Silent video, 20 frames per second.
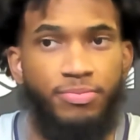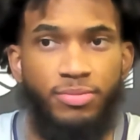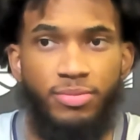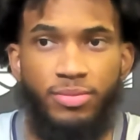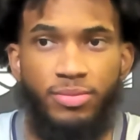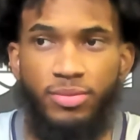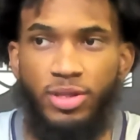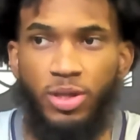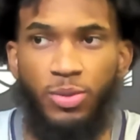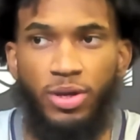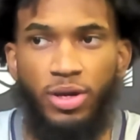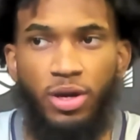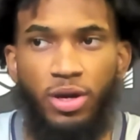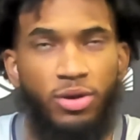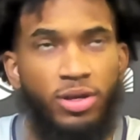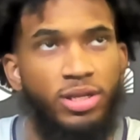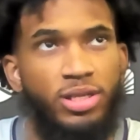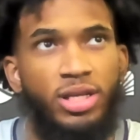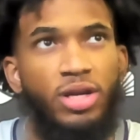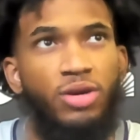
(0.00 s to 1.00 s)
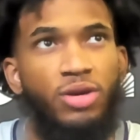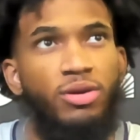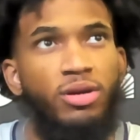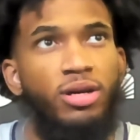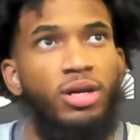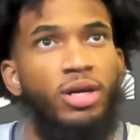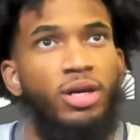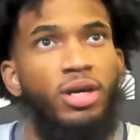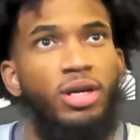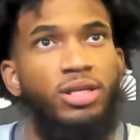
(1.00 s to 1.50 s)
so we don't continue to
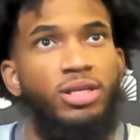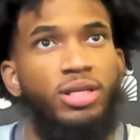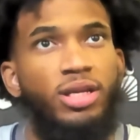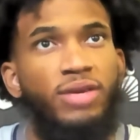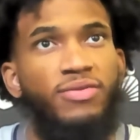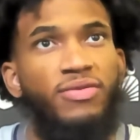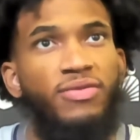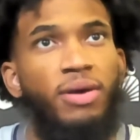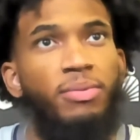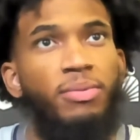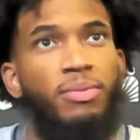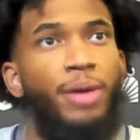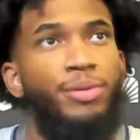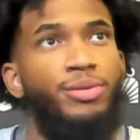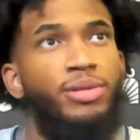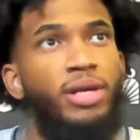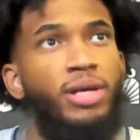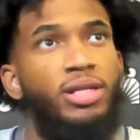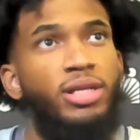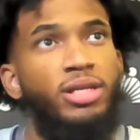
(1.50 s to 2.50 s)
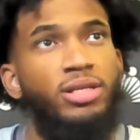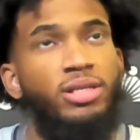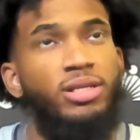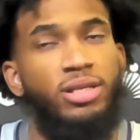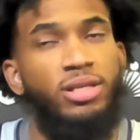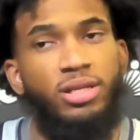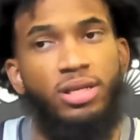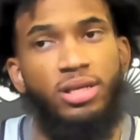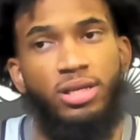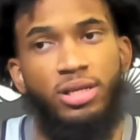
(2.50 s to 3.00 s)
to give up games like this
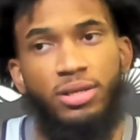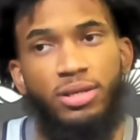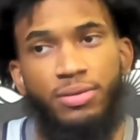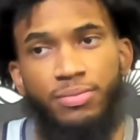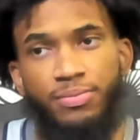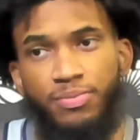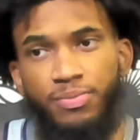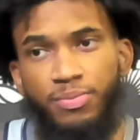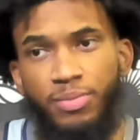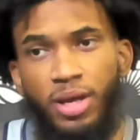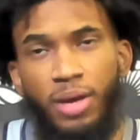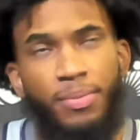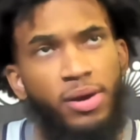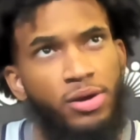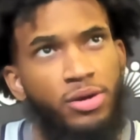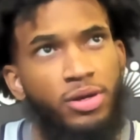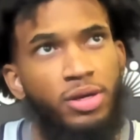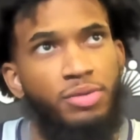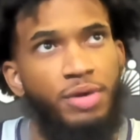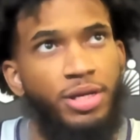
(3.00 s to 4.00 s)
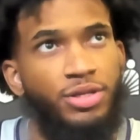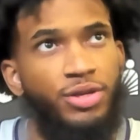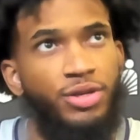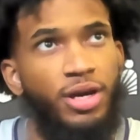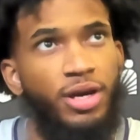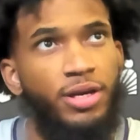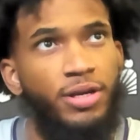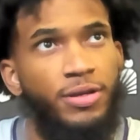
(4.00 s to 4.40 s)
and uh, get back on the right track.